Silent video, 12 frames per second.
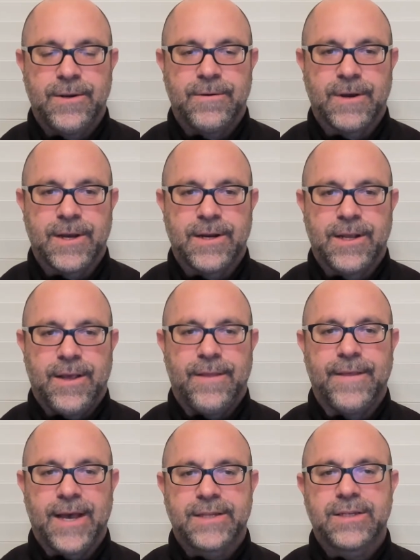right?
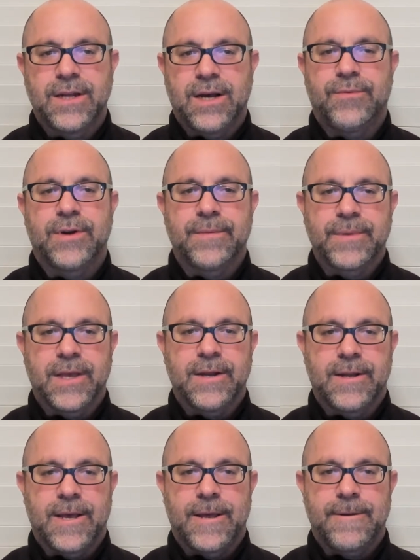That's not what I'm getting
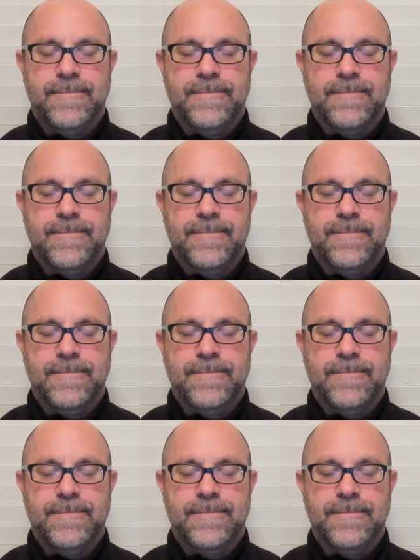at.